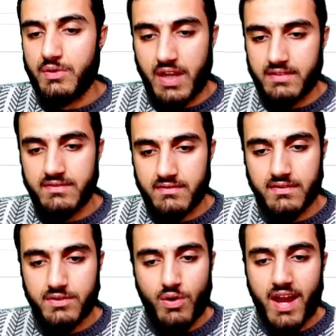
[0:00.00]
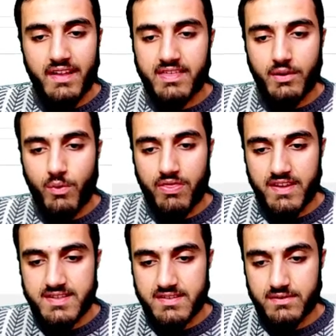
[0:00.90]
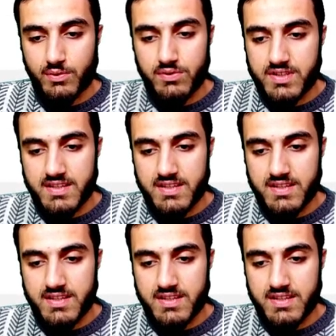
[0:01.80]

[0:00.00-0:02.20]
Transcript: you can do anything with this tool.